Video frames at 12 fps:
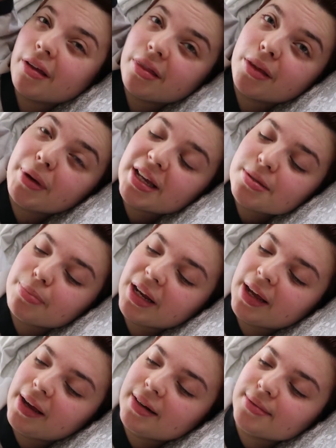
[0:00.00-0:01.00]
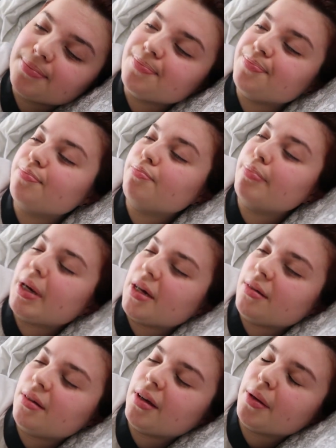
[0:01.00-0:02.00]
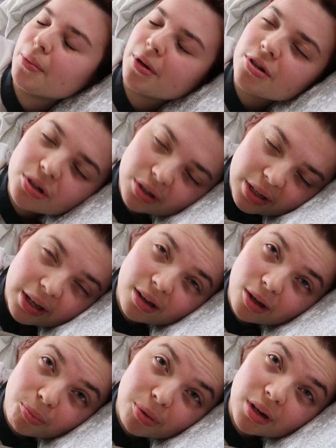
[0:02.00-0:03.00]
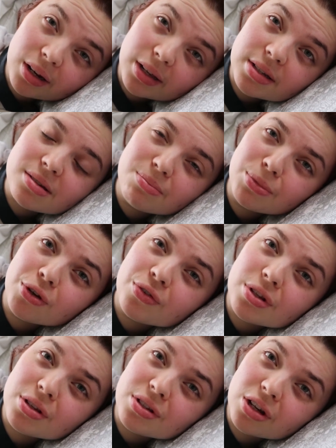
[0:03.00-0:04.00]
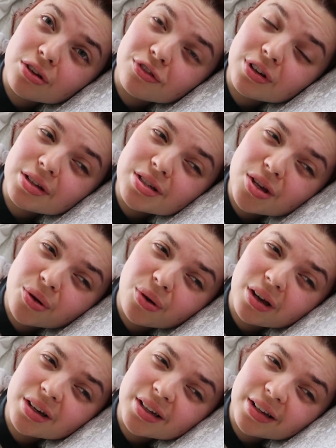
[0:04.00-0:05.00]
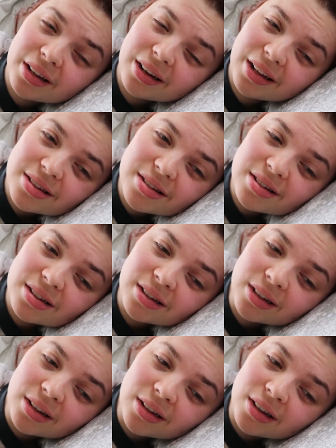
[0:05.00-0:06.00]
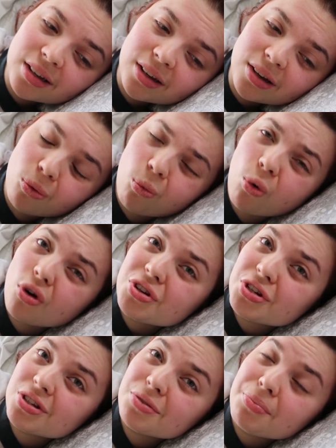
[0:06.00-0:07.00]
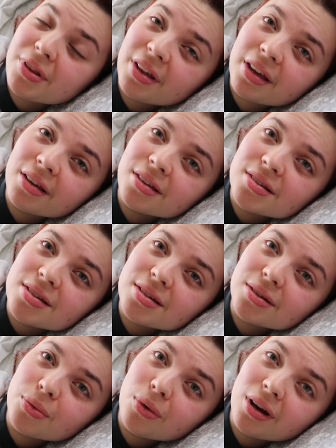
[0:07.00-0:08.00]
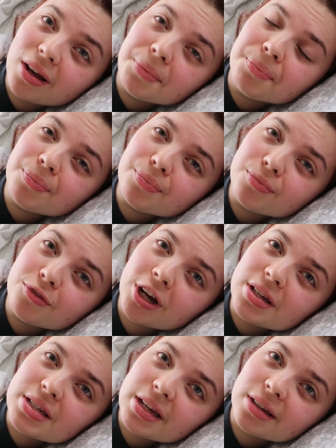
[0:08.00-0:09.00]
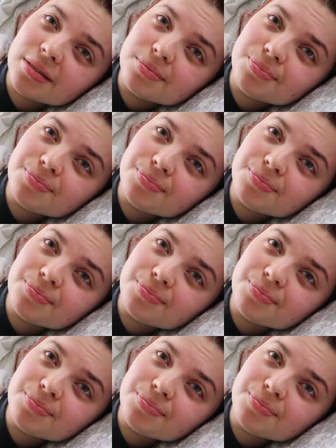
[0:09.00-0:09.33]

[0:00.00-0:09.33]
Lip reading: the best plan. But I am going to try and get up and at least move to the sofa so I can at least watch some things while I'm resting.